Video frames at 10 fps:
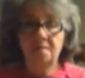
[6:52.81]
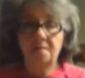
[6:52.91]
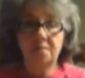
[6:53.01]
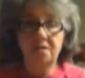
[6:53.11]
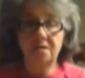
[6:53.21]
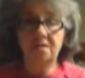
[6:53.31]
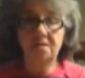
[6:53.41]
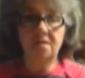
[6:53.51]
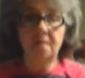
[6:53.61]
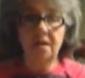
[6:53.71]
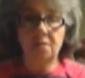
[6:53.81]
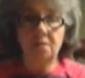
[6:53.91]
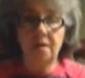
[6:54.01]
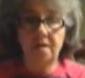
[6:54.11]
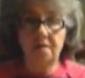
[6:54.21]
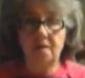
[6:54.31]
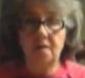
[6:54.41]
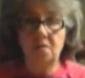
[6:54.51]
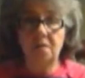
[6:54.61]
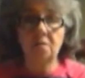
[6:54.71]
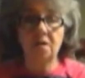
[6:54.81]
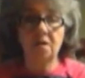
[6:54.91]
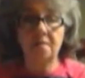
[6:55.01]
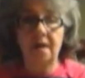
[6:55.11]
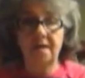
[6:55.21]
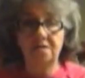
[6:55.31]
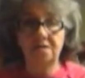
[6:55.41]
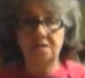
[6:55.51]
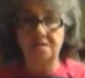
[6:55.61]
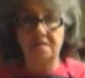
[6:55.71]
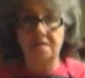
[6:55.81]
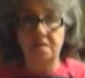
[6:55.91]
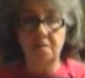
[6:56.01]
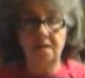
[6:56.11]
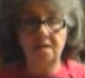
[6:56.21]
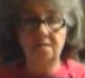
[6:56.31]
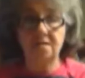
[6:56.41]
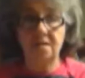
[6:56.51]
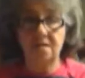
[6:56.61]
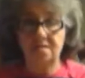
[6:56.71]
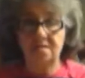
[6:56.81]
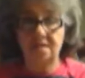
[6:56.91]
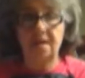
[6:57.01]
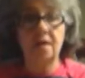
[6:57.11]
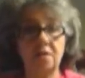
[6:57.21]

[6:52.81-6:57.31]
put this in the microwave, and we will come back in just a few minutes and see how